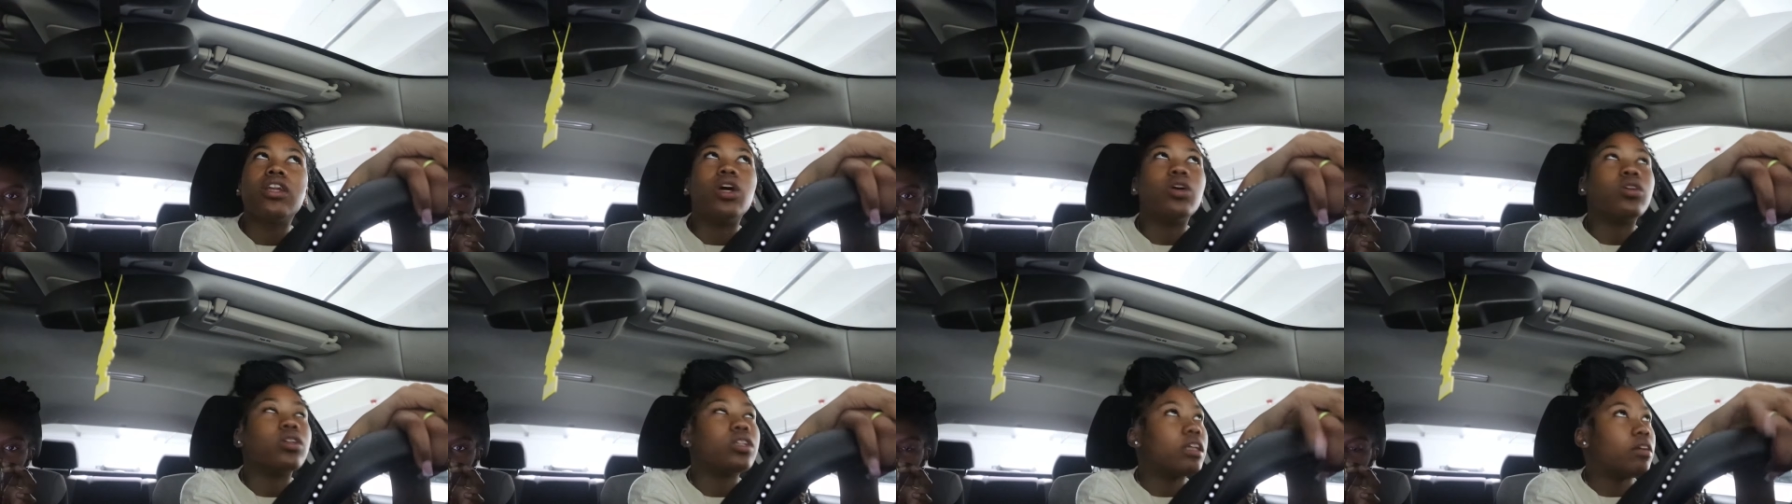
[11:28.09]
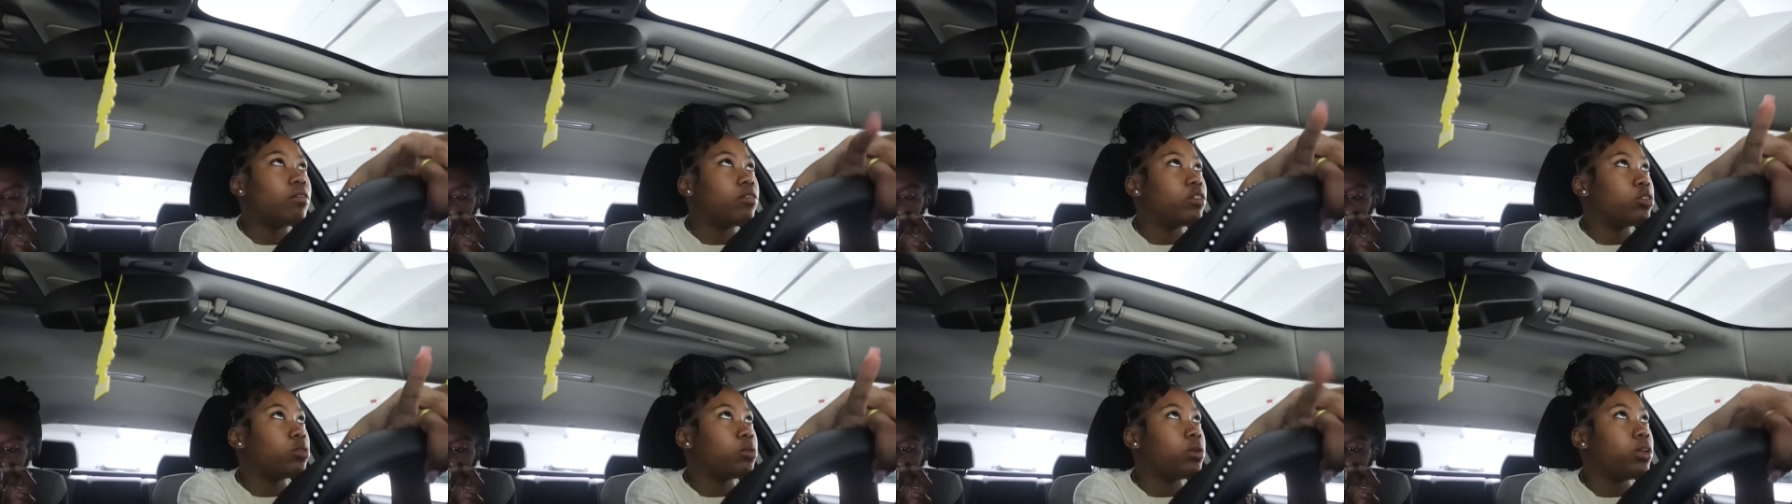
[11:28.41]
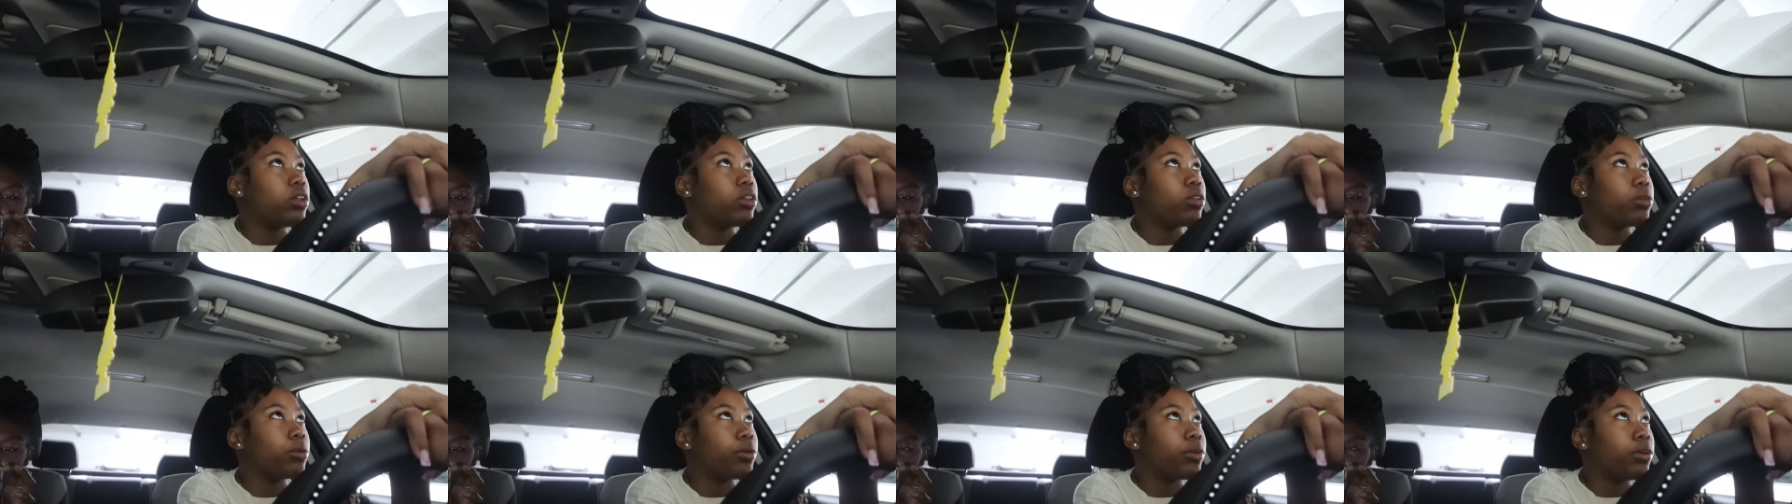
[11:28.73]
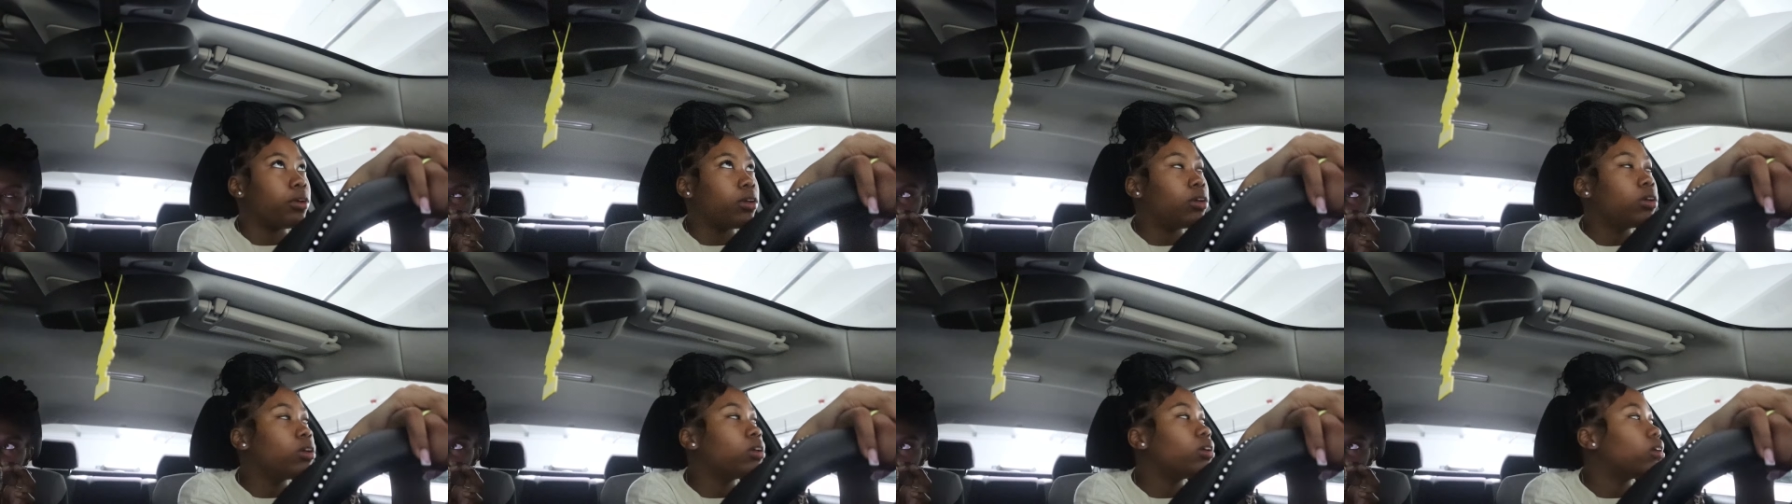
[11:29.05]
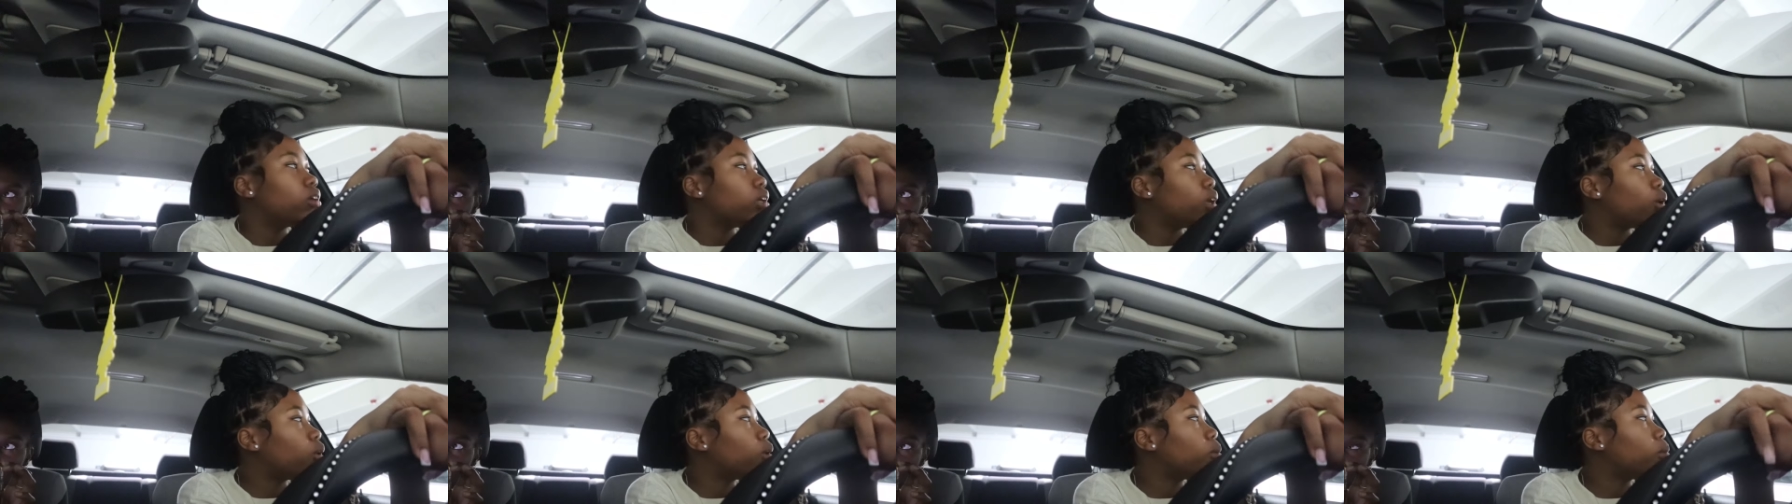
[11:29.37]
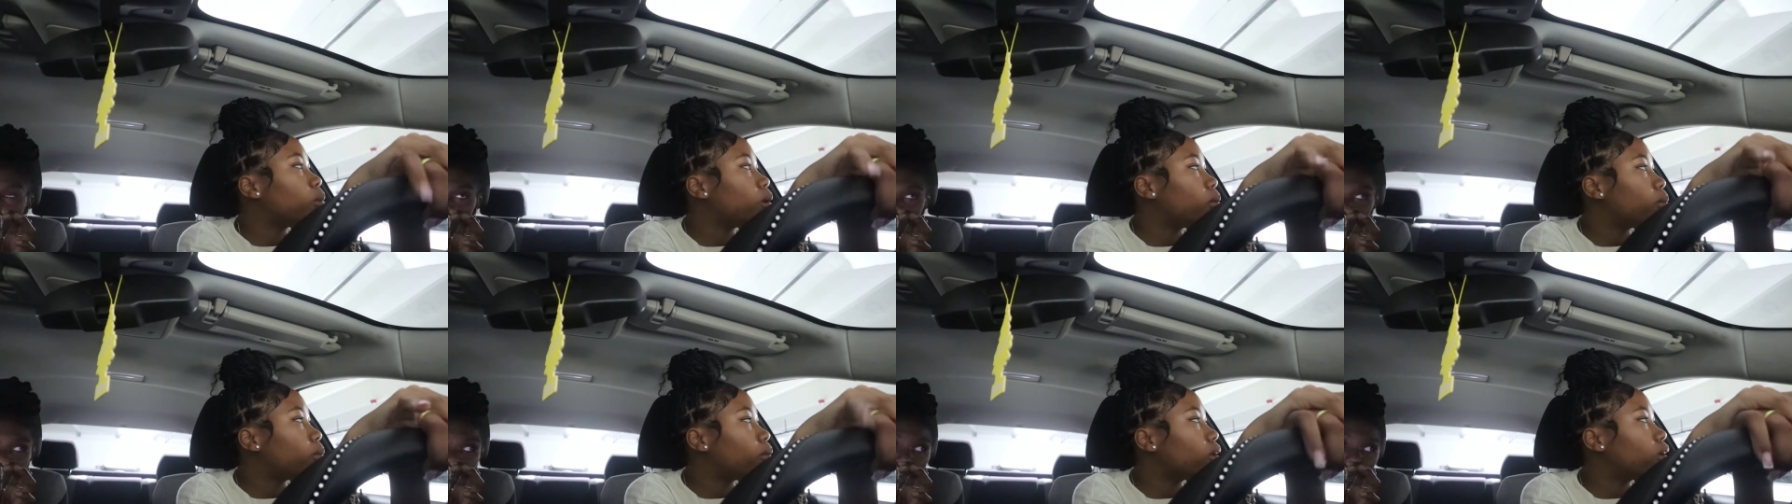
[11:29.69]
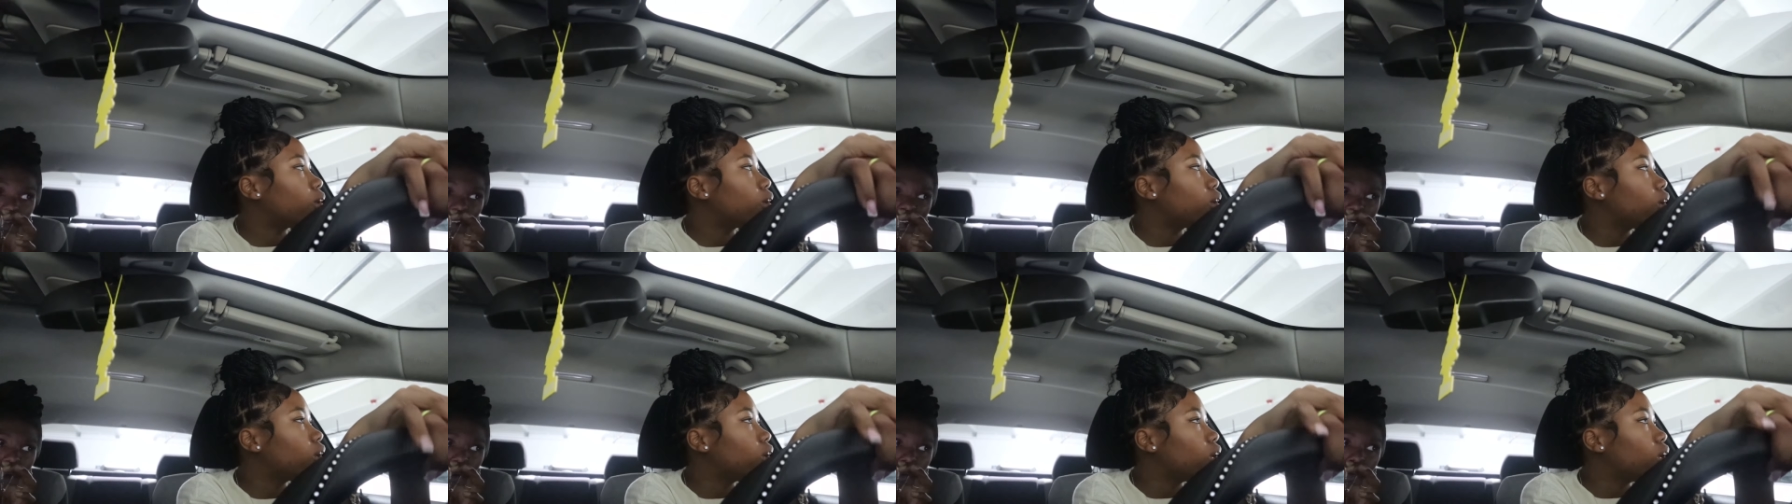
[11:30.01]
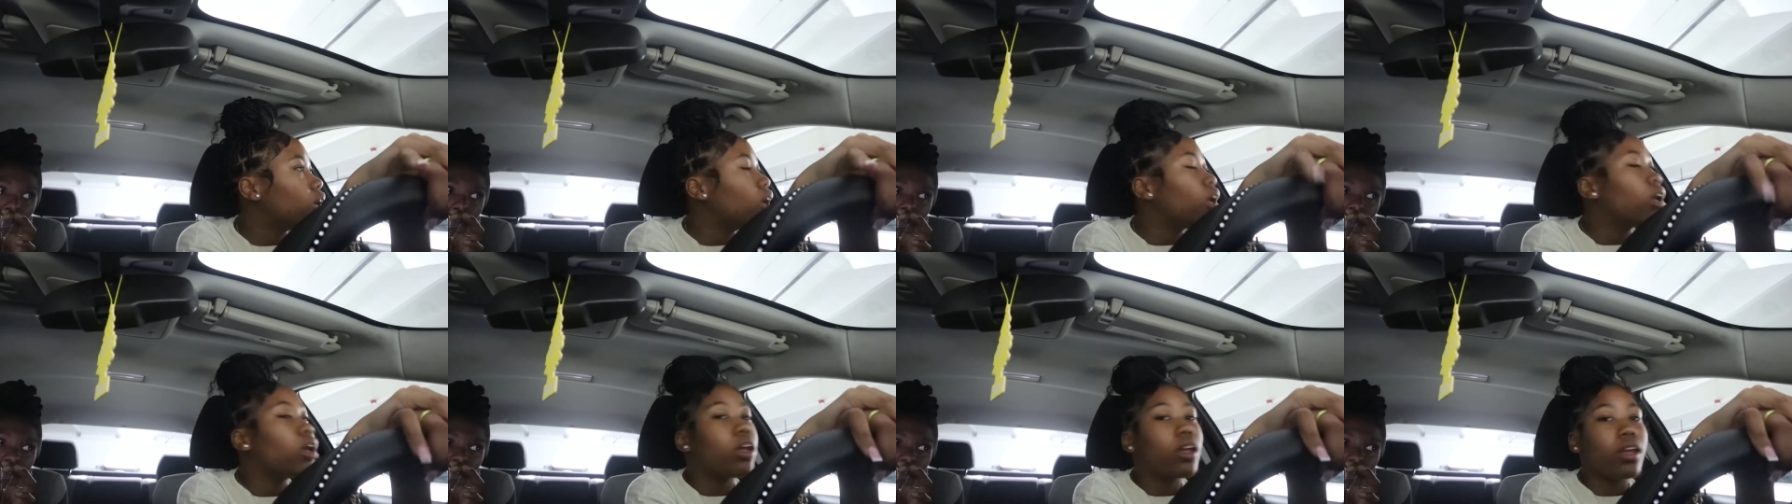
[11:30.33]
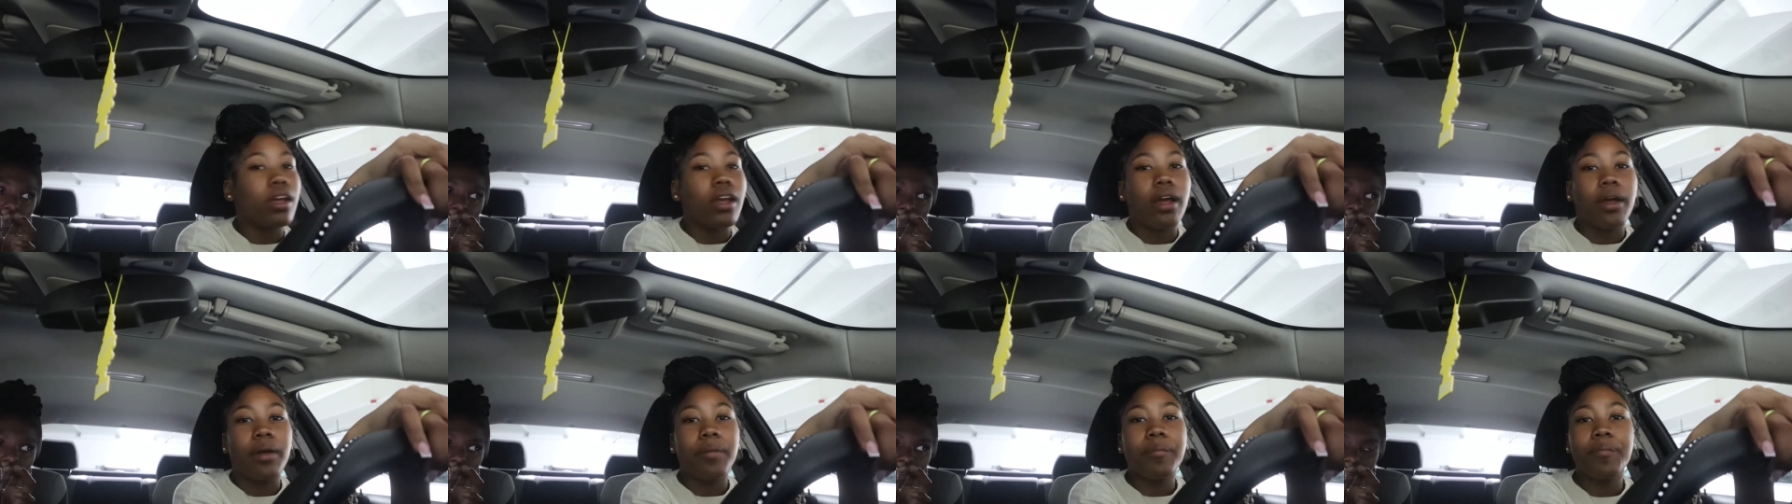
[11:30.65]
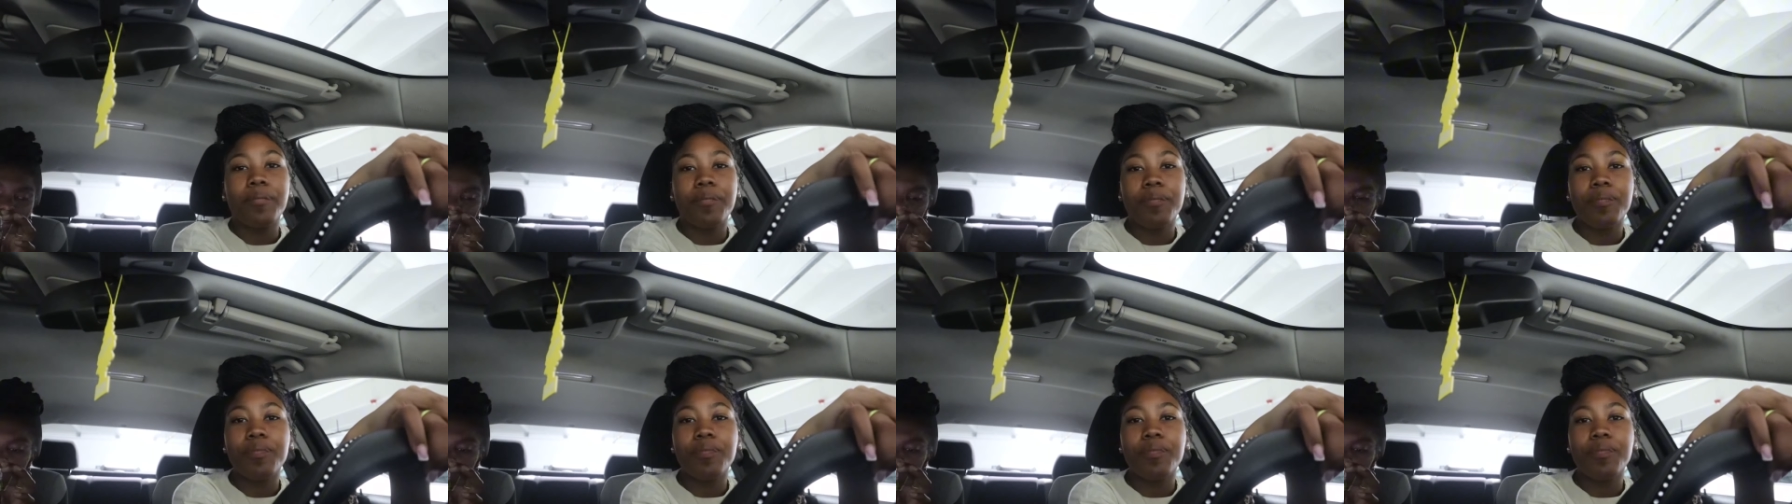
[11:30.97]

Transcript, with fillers: No, 7.23. Mm. For two hours? Yeah.